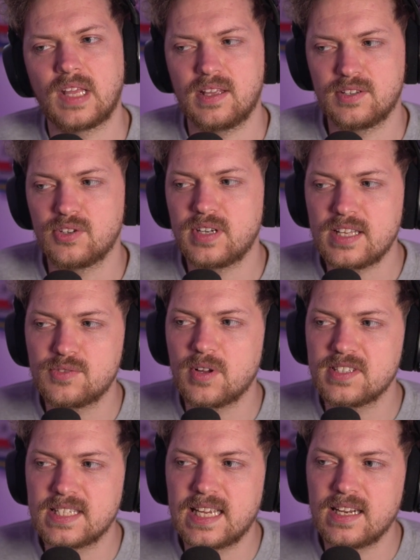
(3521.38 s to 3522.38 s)
So that's
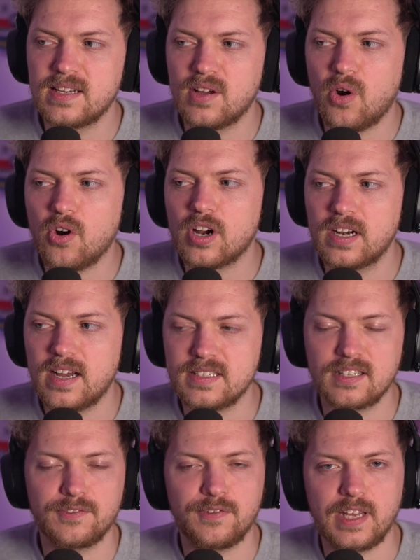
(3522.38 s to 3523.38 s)
once again
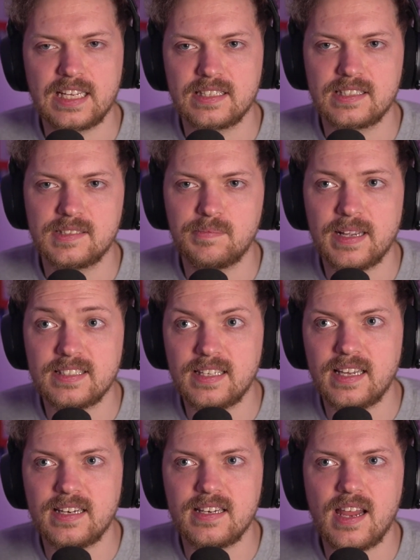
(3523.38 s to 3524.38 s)
organizing things, basically
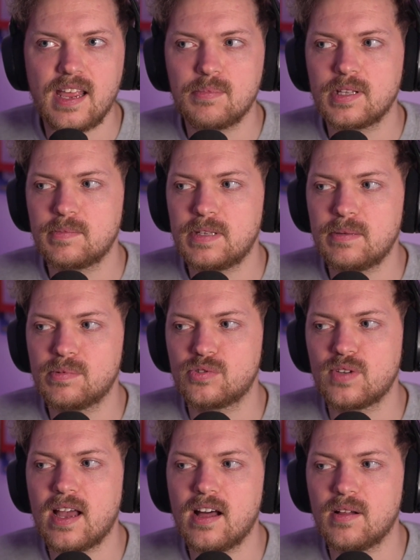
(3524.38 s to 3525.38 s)
enabling people
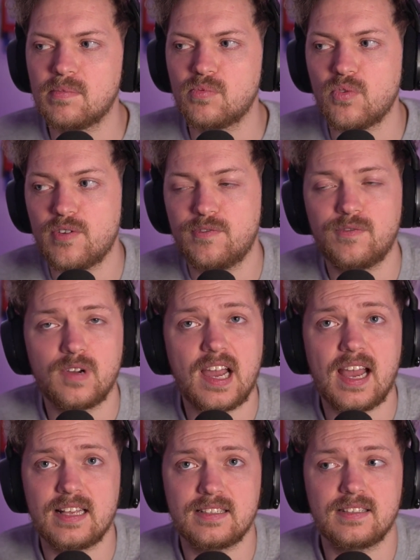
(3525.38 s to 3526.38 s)
to help with
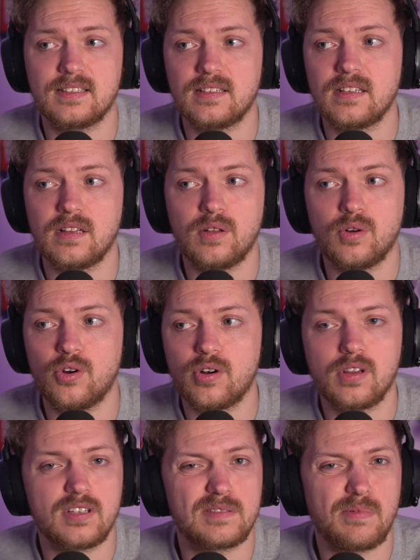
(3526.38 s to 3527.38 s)
as little
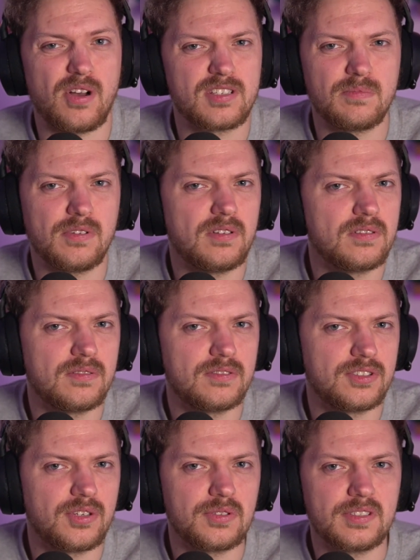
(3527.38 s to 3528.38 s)
hurdle as possible,
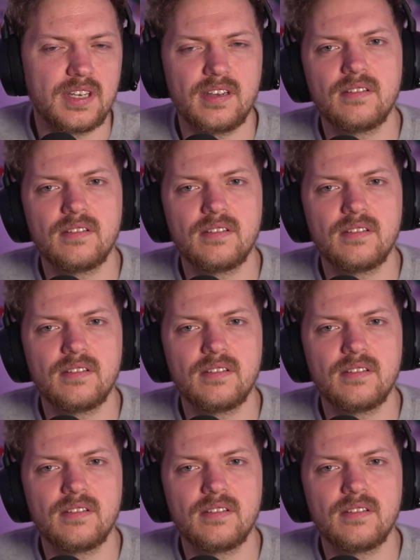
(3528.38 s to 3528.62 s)
so to say?